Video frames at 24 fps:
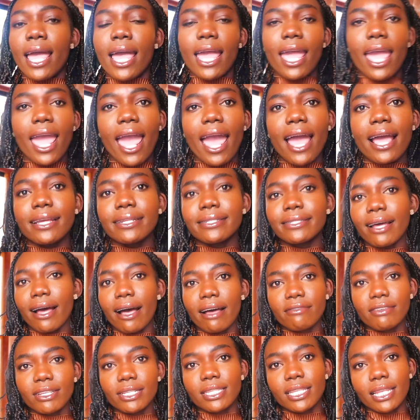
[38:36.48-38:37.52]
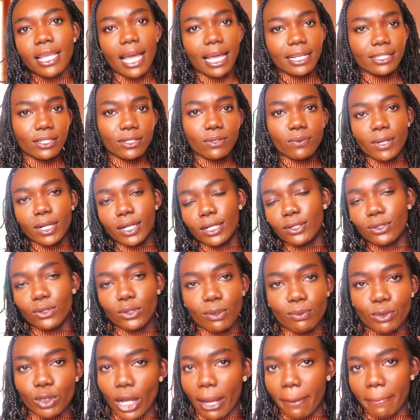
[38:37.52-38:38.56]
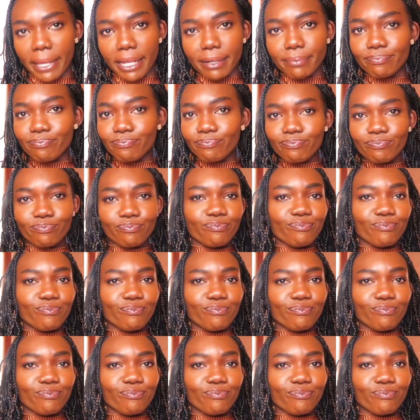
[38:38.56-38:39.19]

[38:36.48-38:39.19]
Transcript: And obviously I just wanna do some shopping.